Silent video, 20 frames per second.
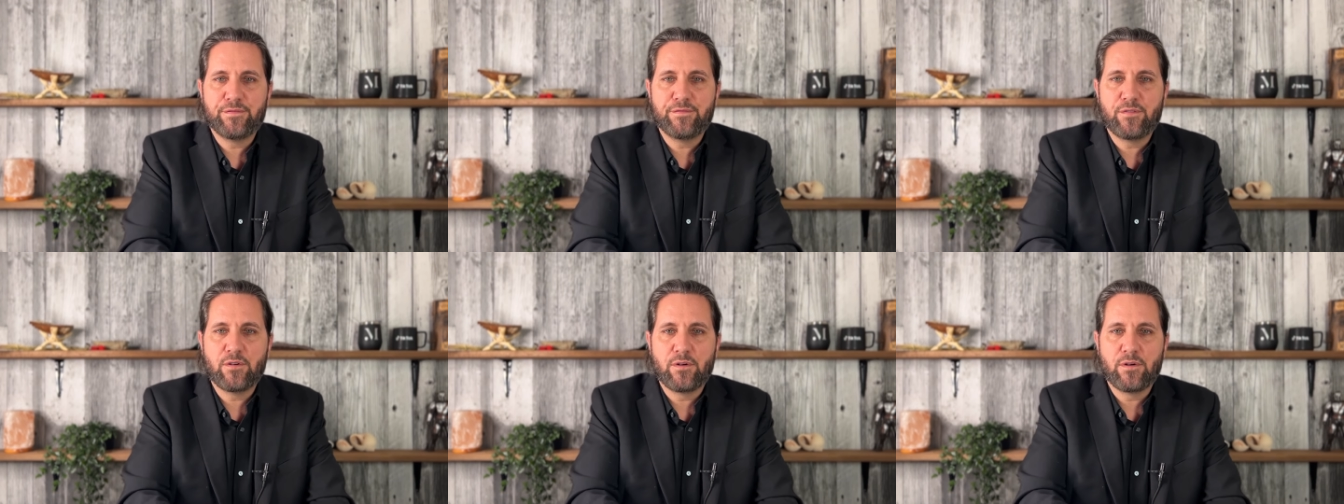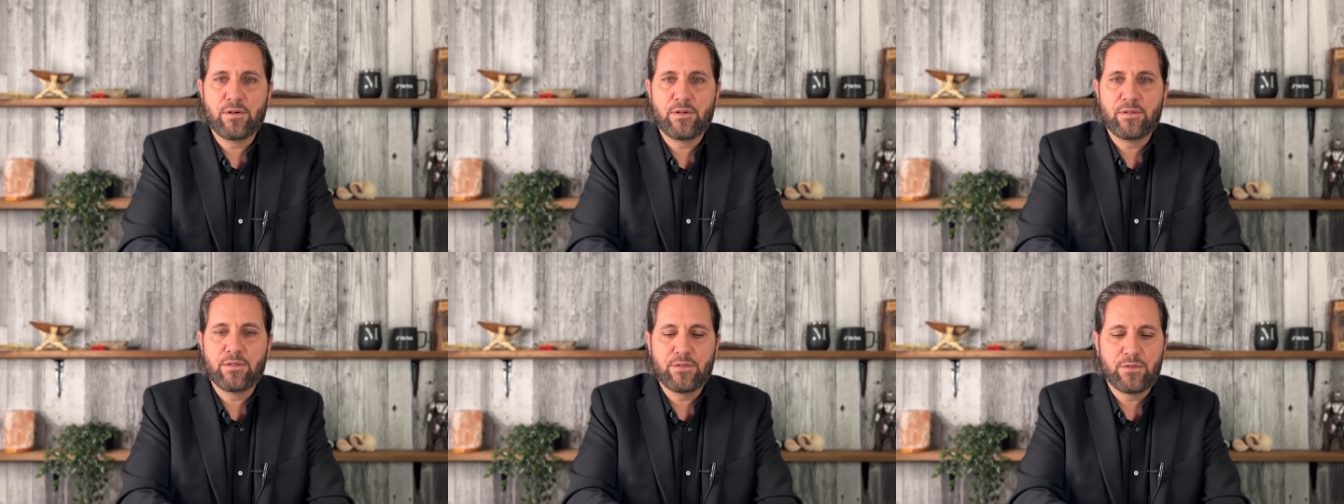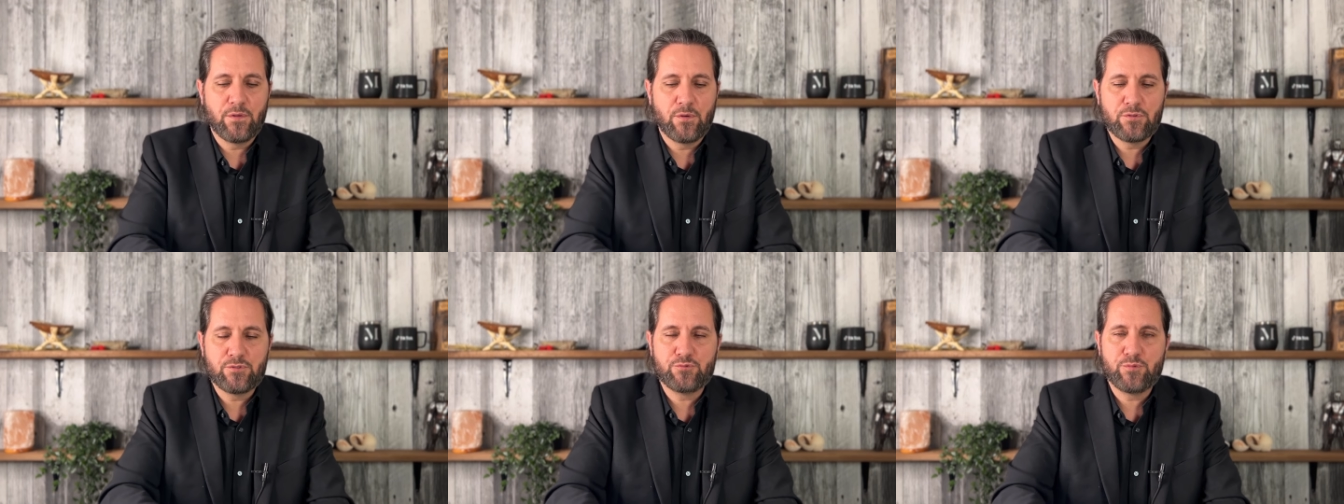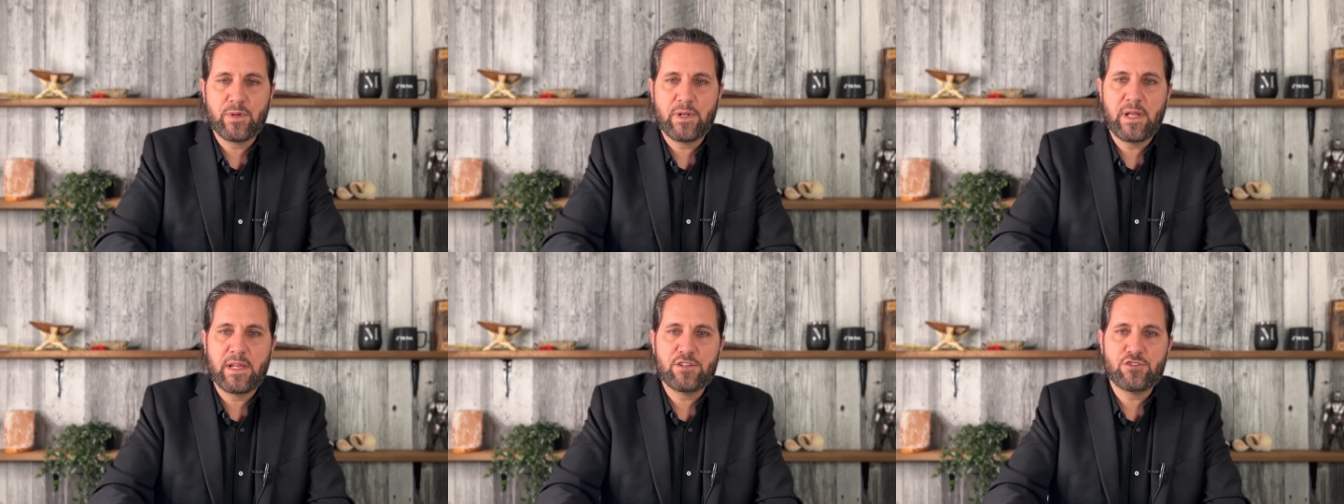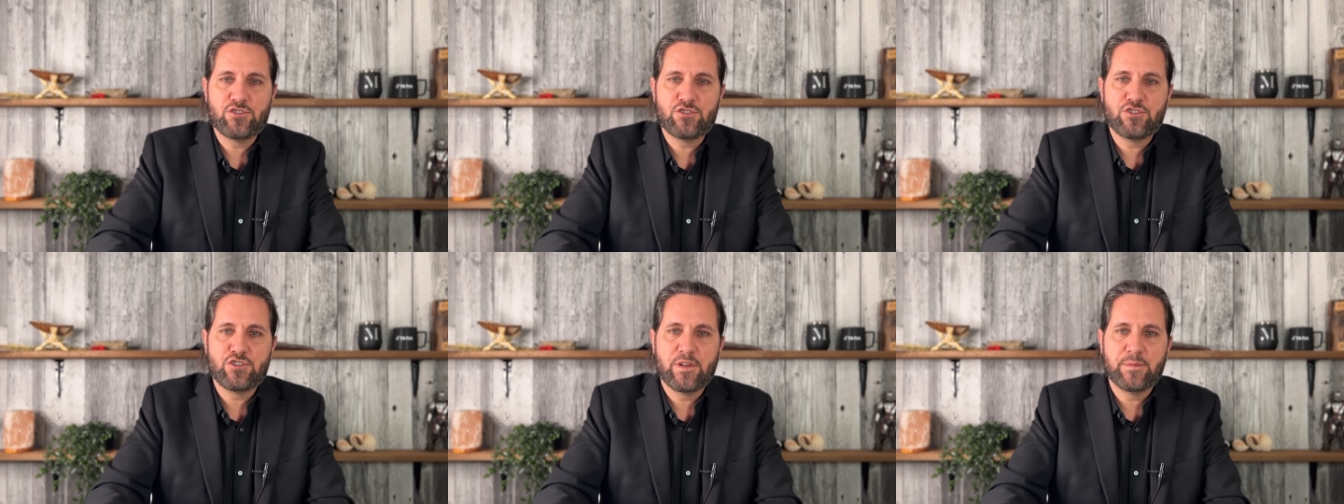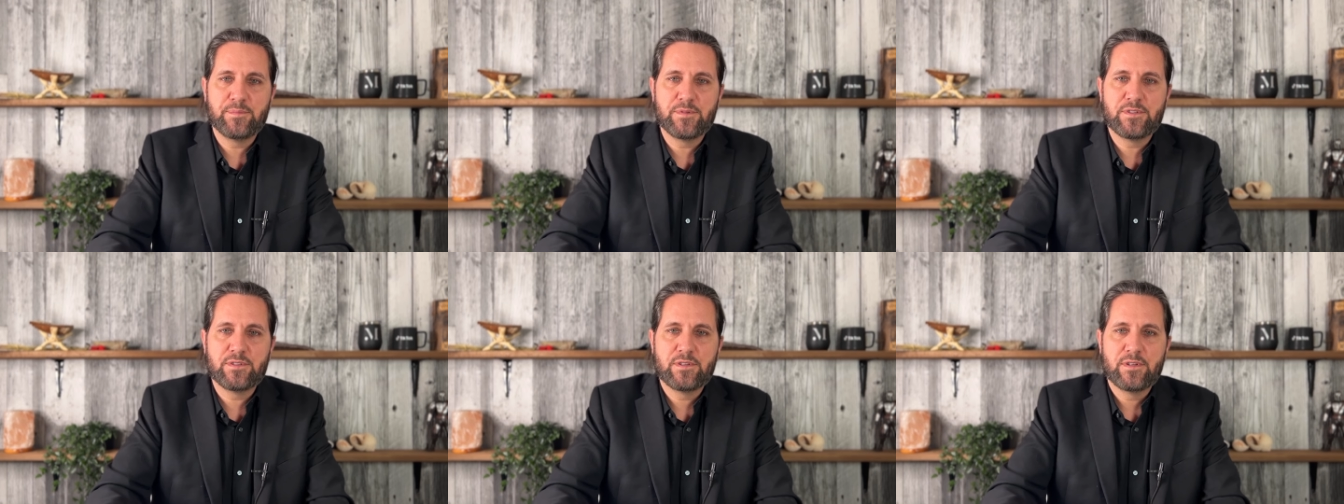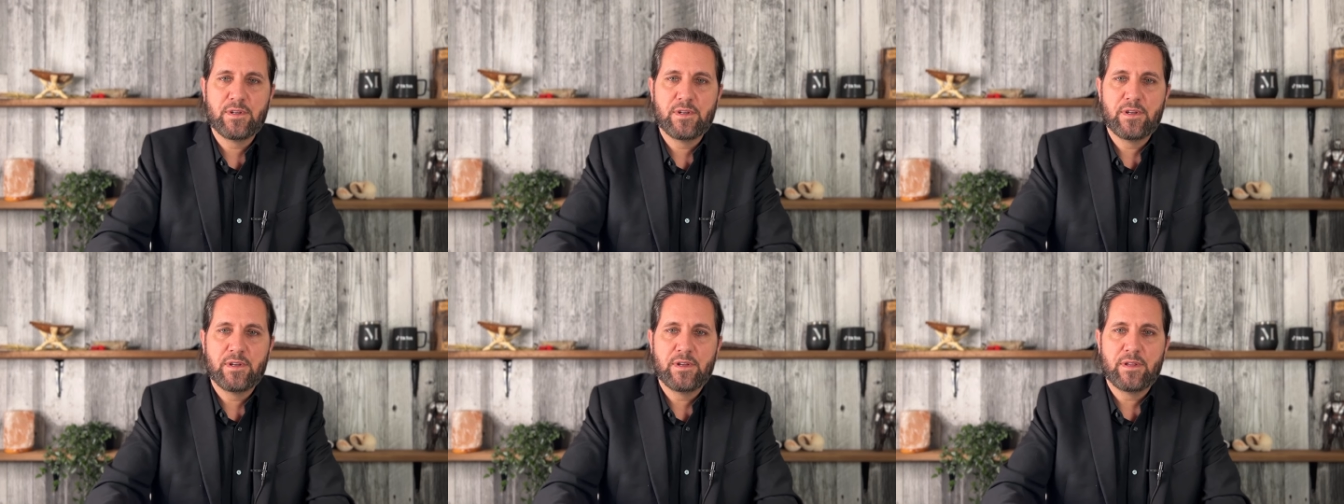for those relationships
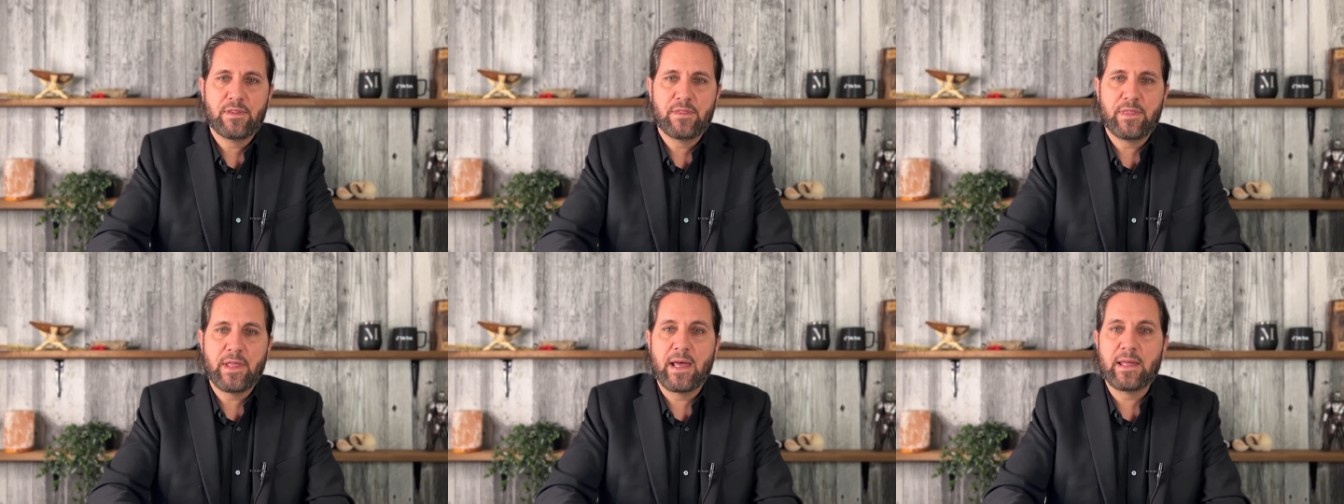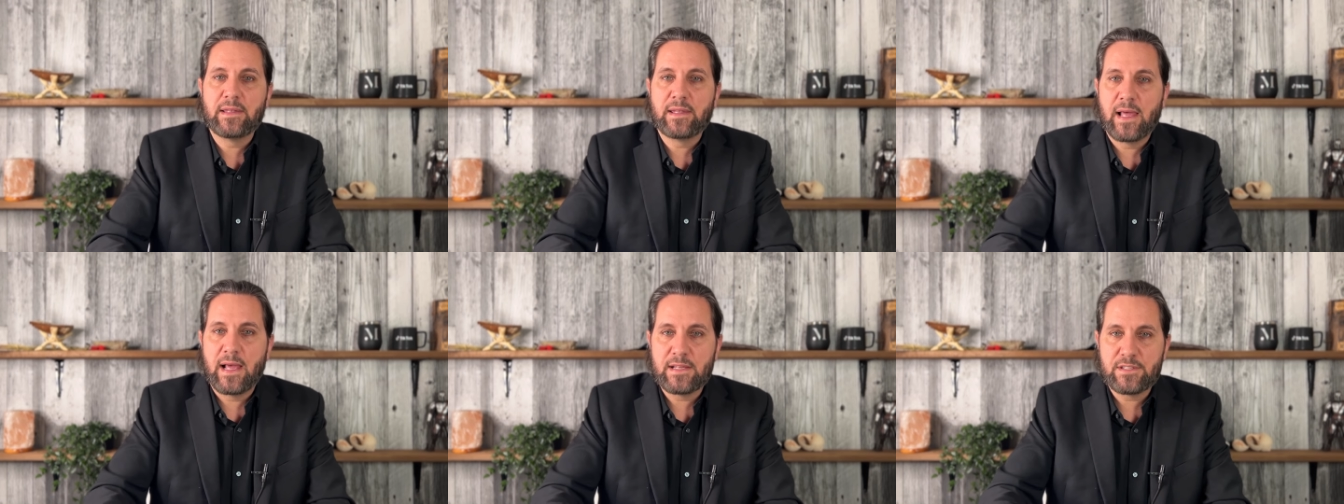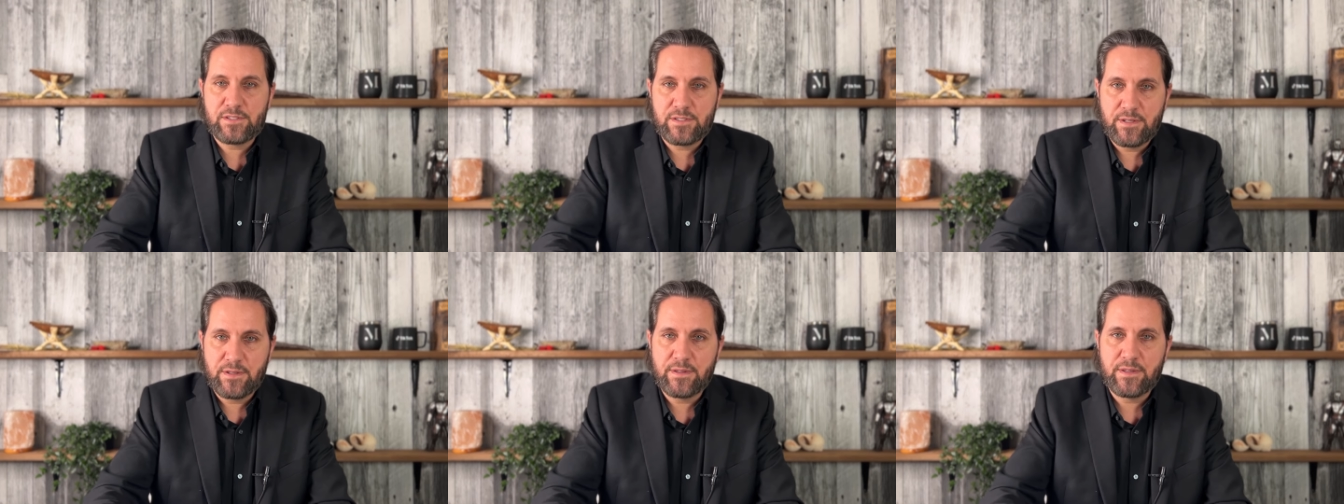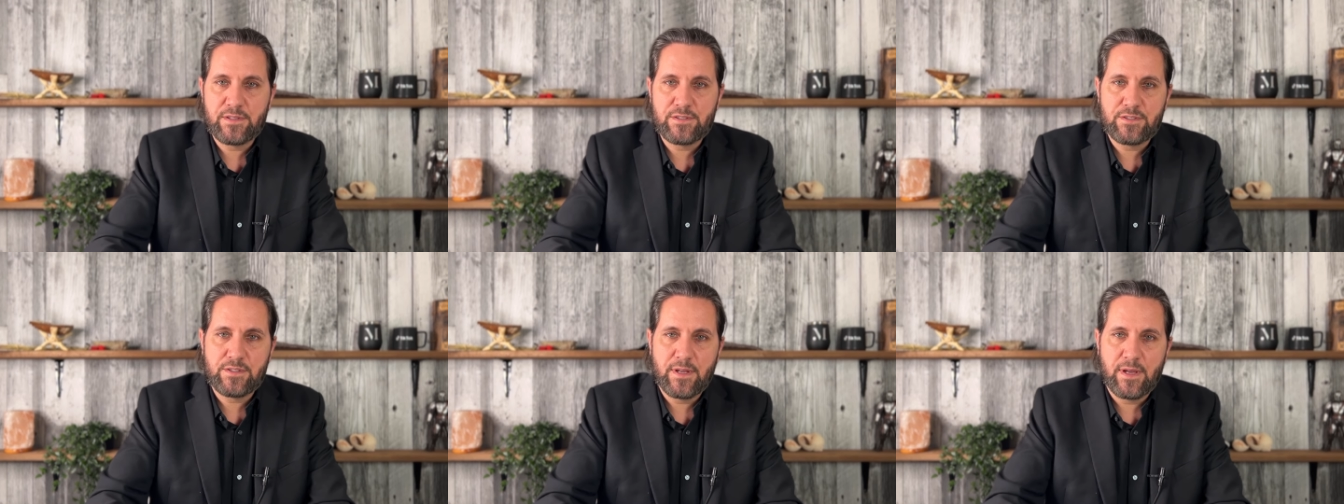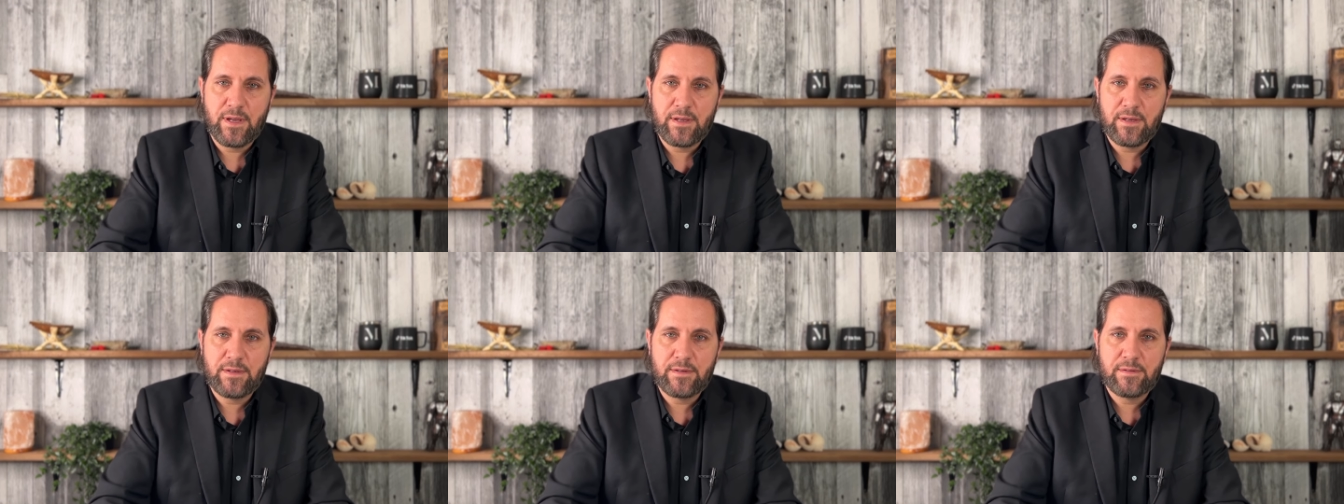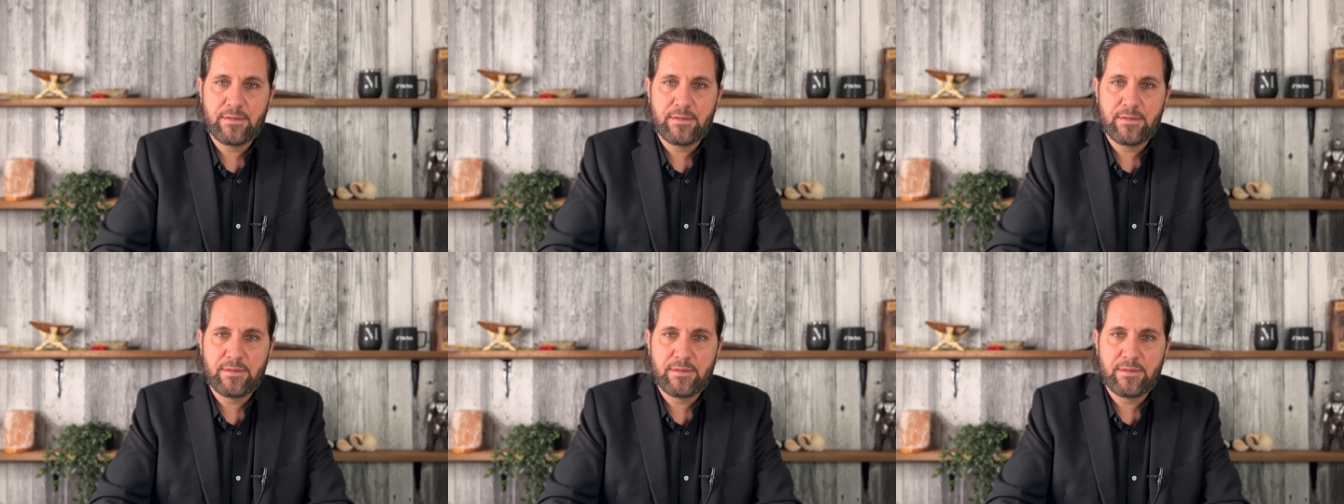that last till this day.